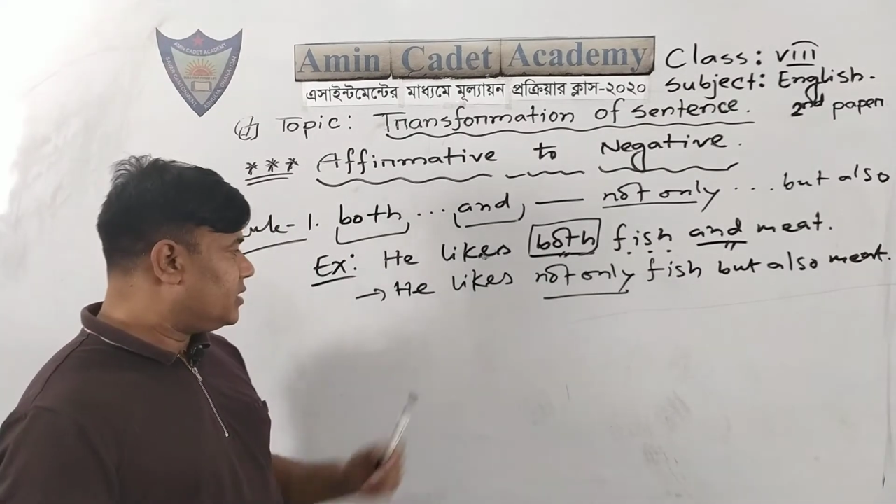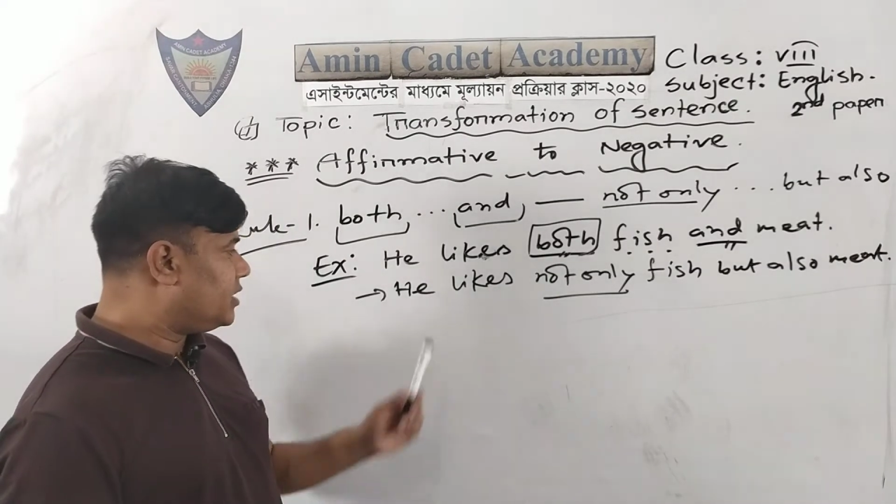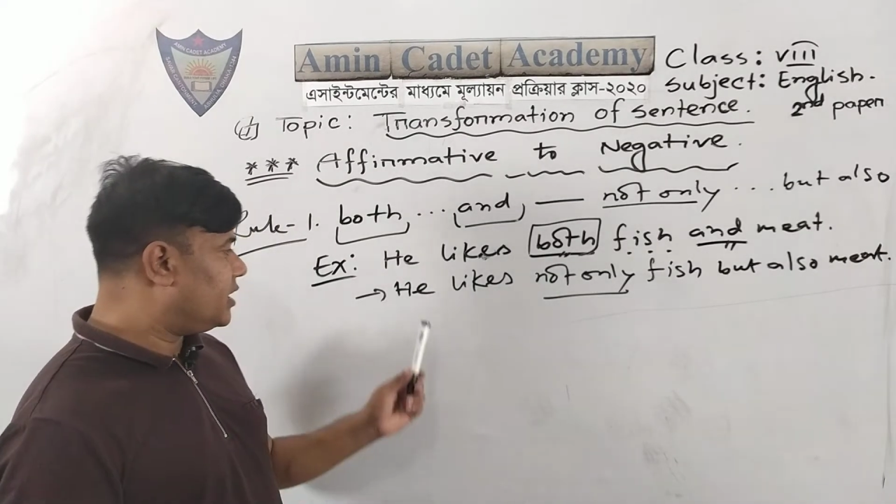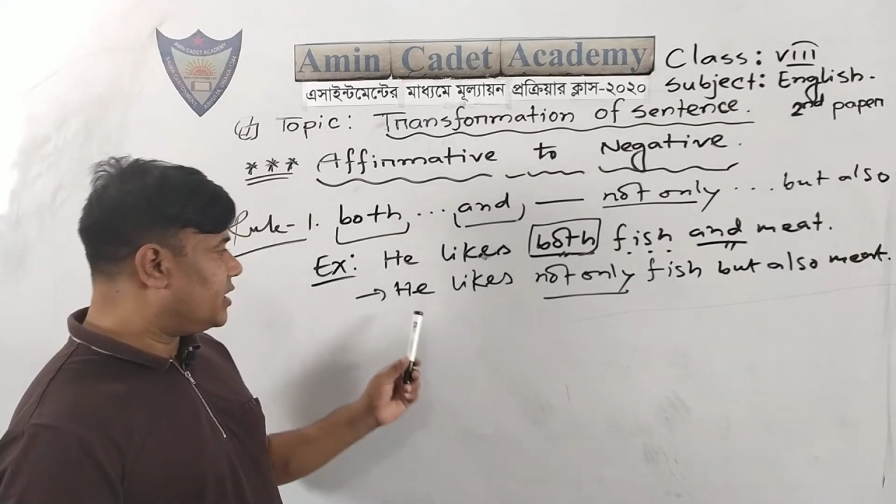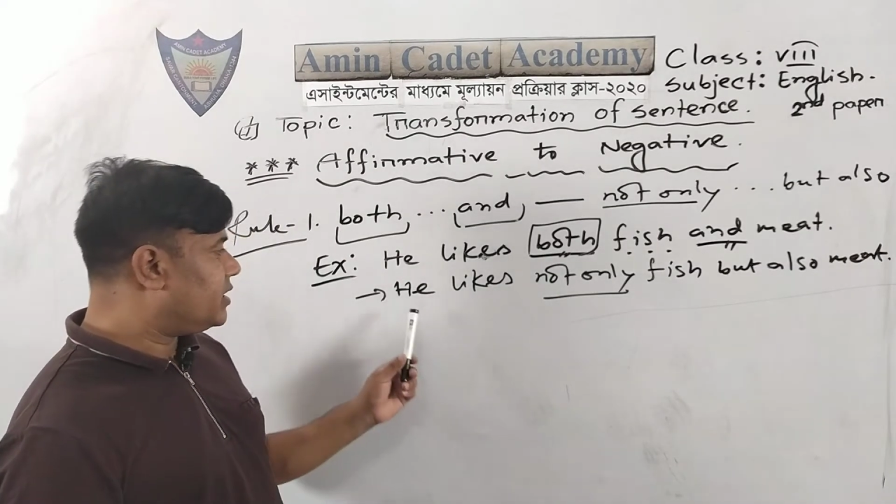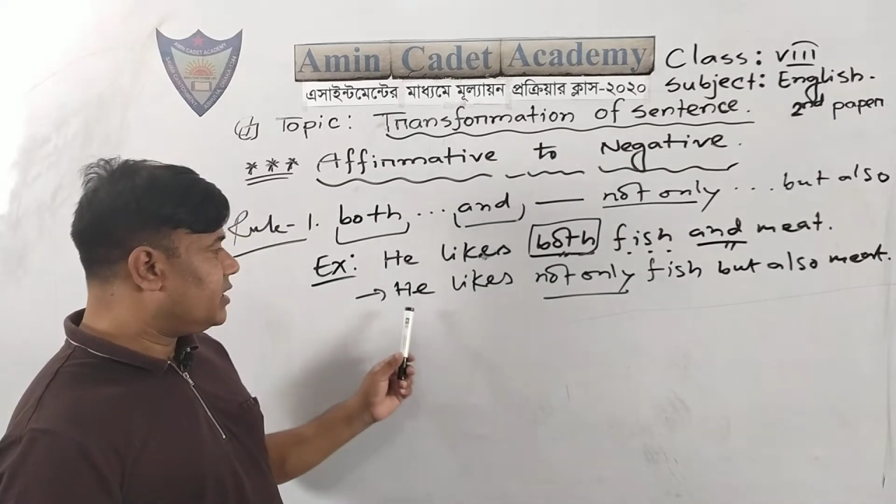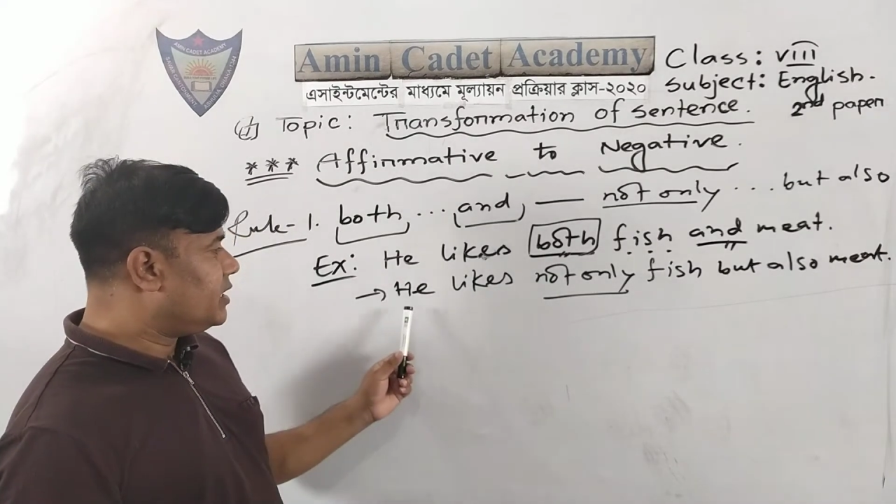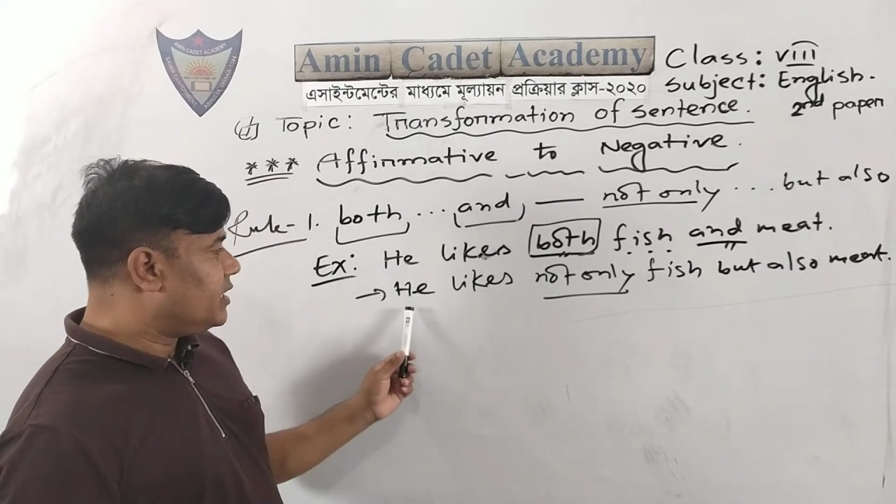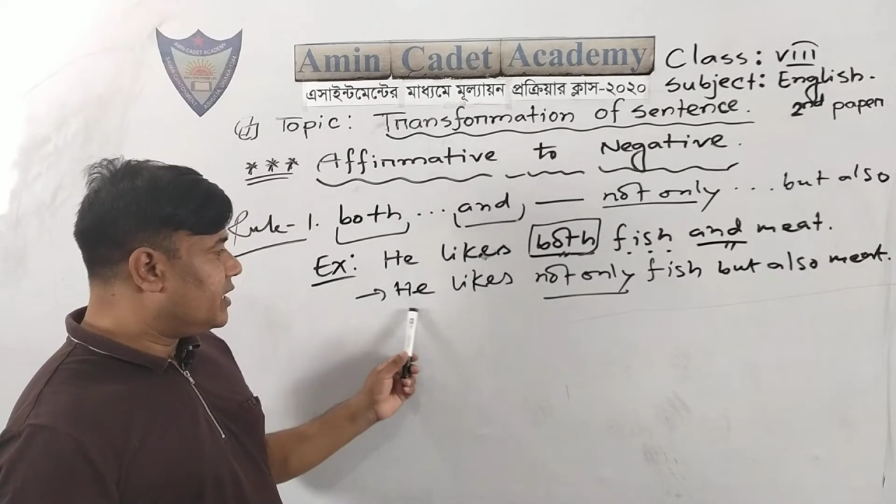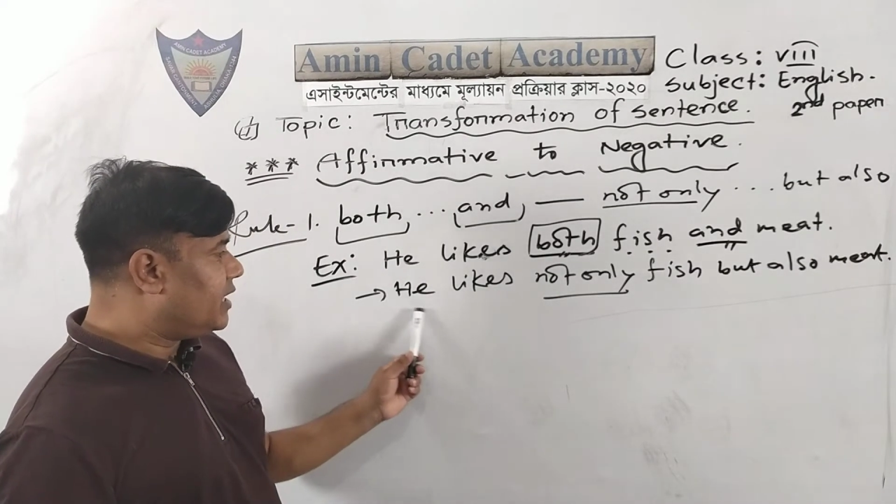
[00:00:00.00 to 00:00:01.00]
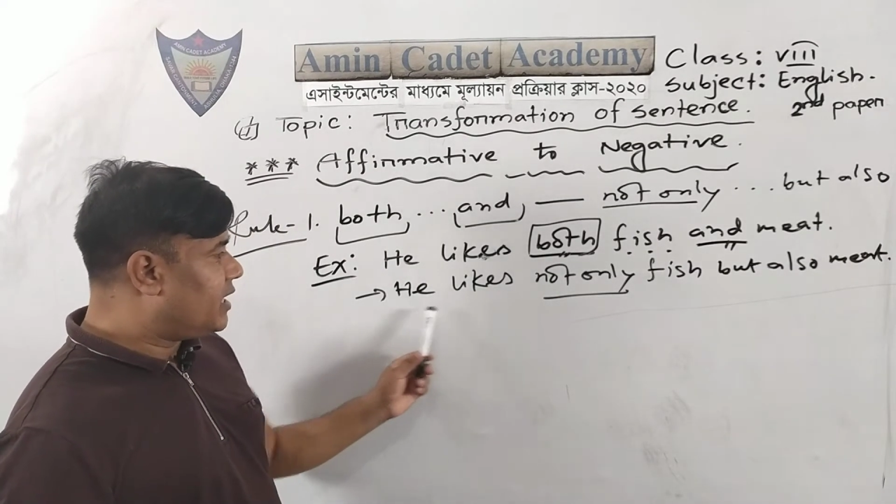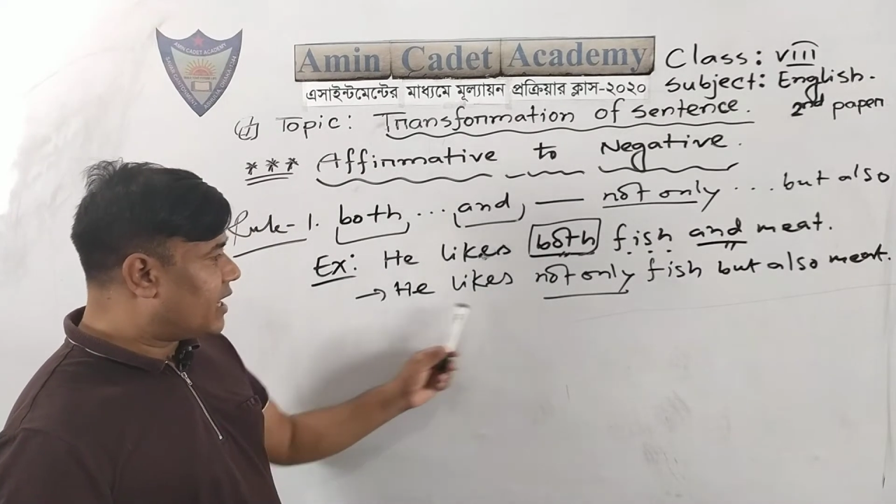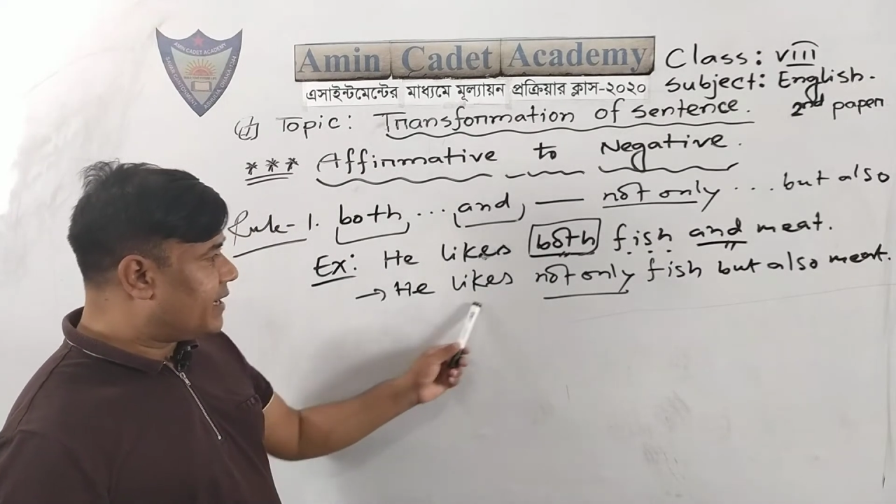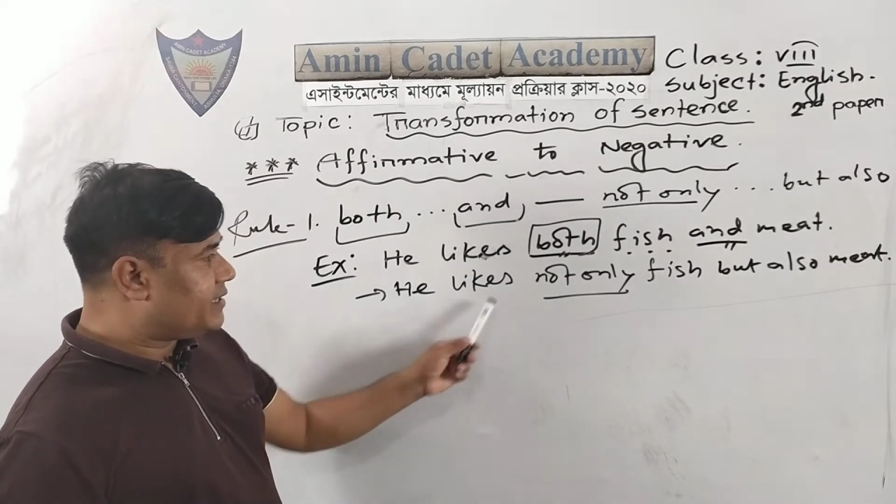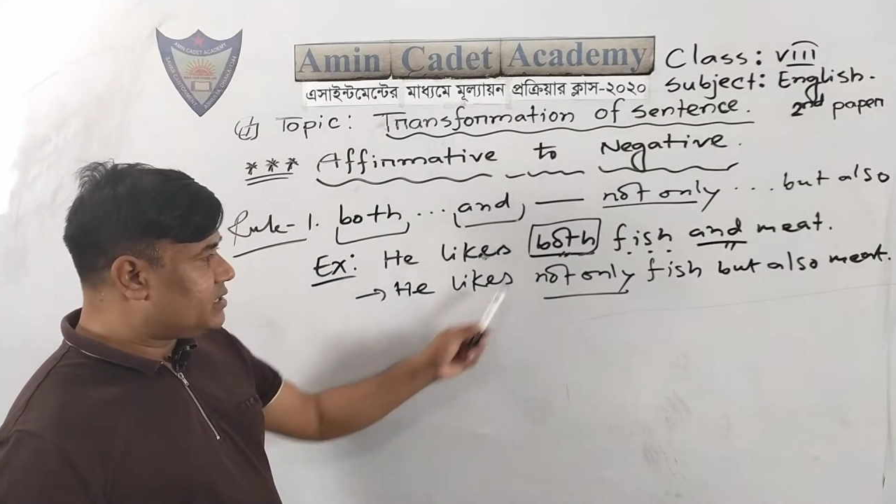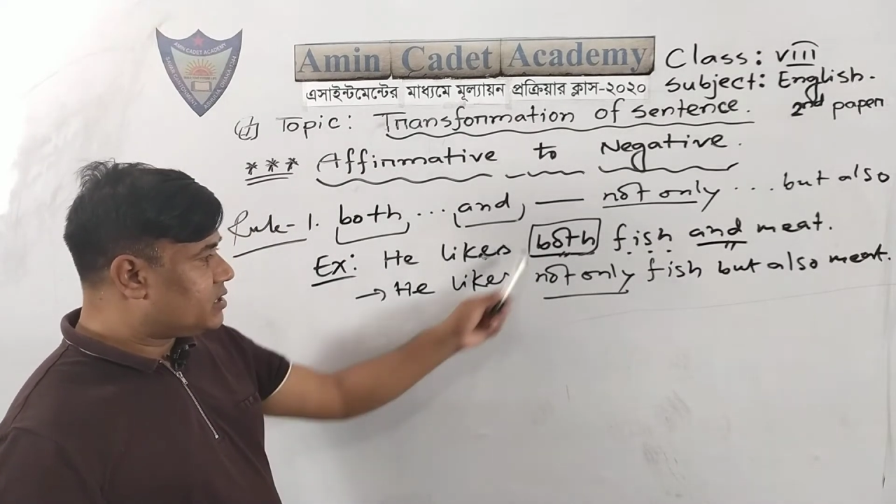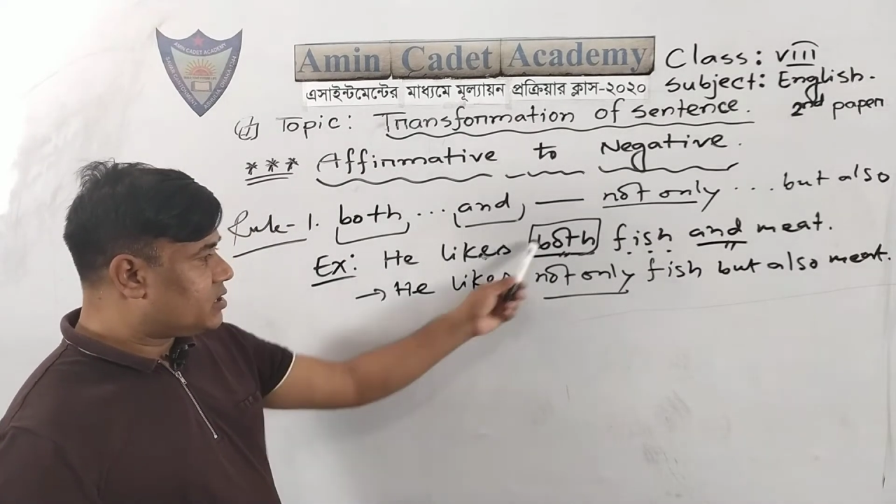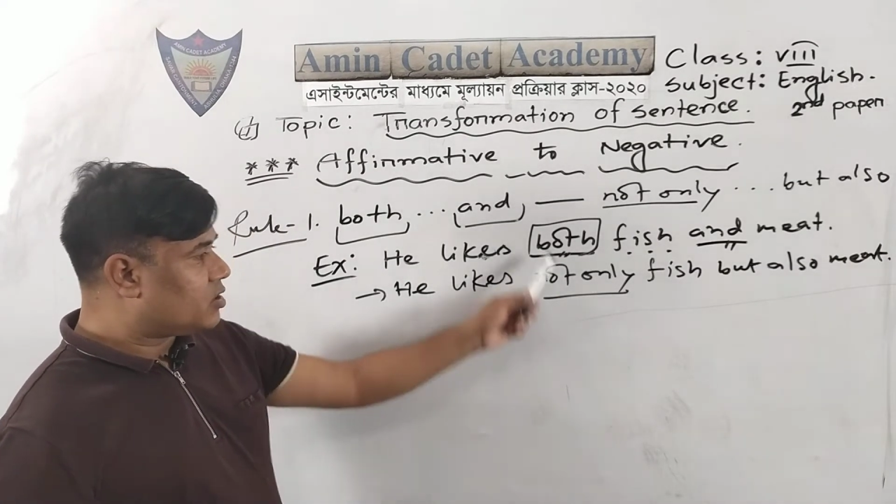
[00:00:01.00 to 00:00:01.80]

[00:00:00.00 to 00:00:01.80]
Here he likes